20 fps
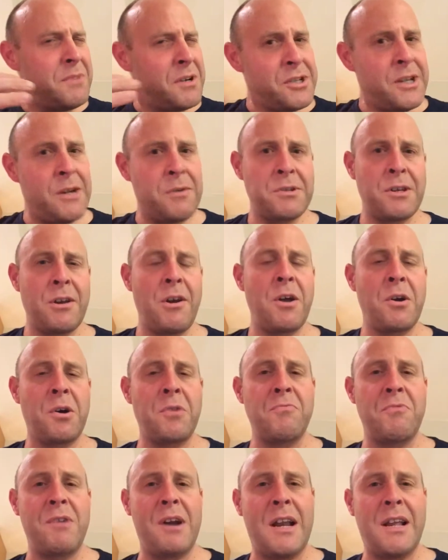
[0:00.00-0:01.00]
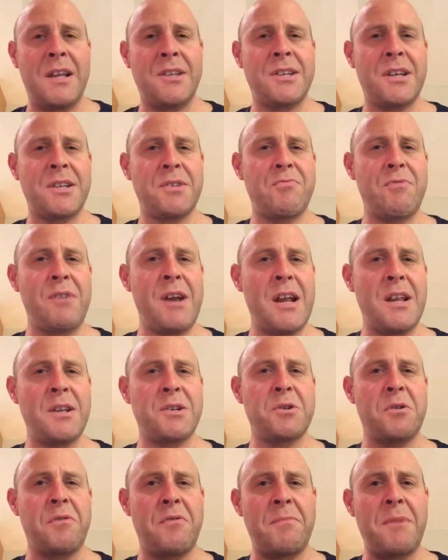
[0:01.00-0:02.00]
much else going on really. It's just really
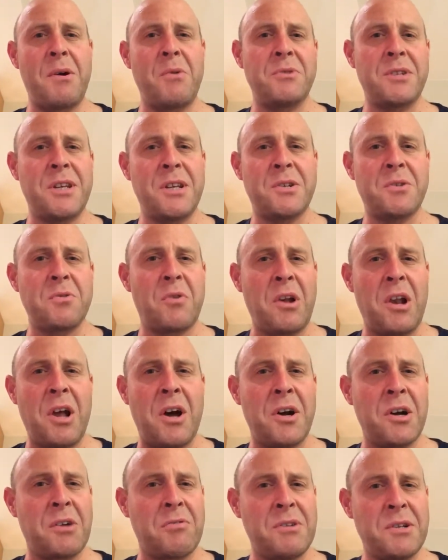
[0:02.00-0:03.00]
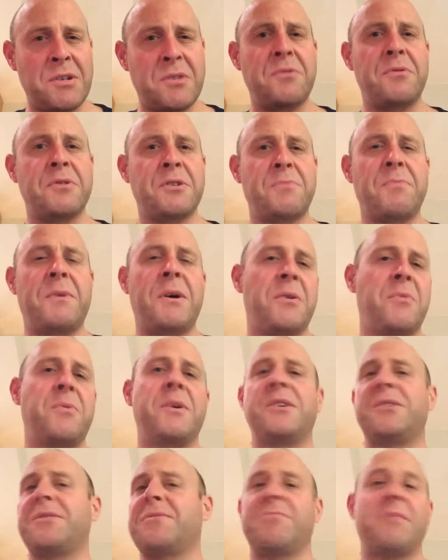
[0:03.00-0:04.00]
sort of a malty, sort of lagery sort of smell,
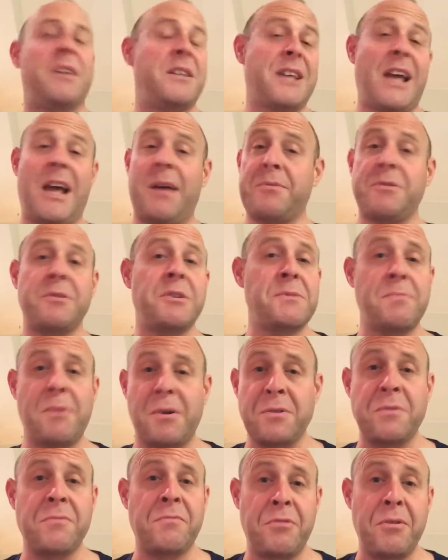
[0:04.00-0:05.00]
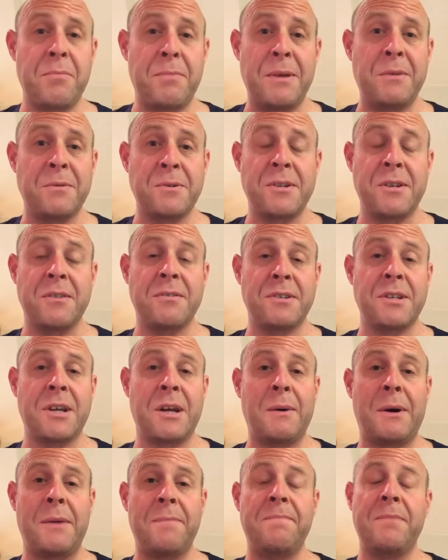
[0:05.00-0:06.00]
which is absolutely spot on for a Pilsner.
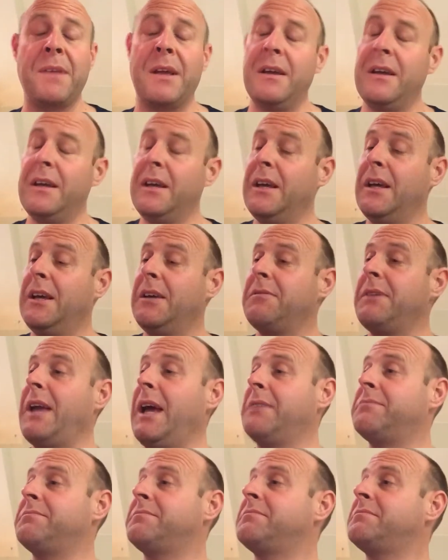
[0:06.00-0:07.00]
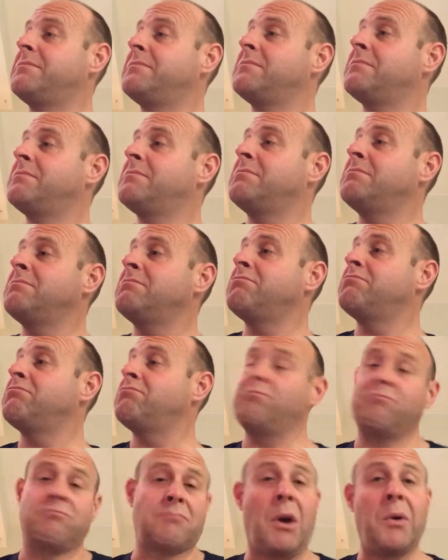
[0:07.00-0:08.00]
So, um, yeah.
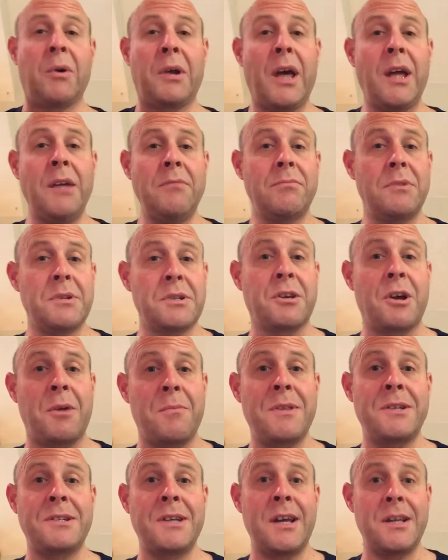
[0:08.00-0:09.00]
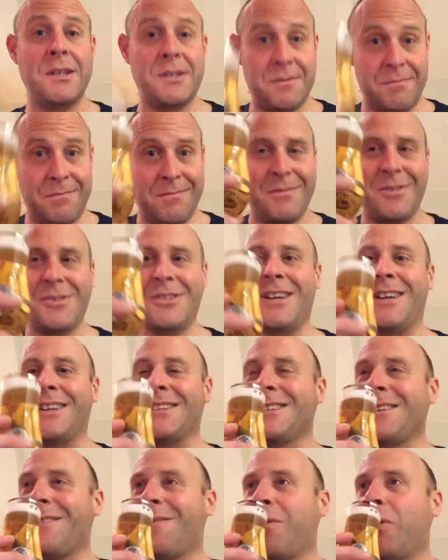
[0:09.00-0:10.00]
Okay, let's go in with the taste.
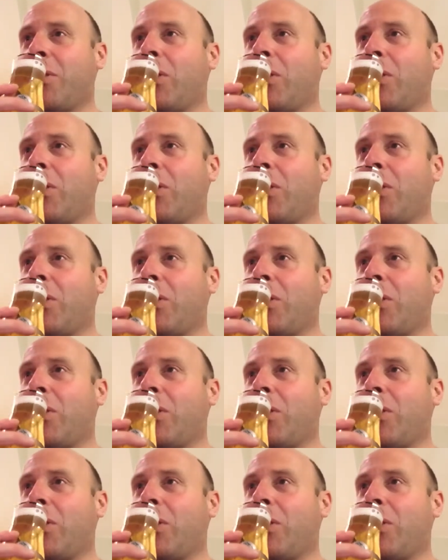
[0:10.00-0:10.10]
Cheers.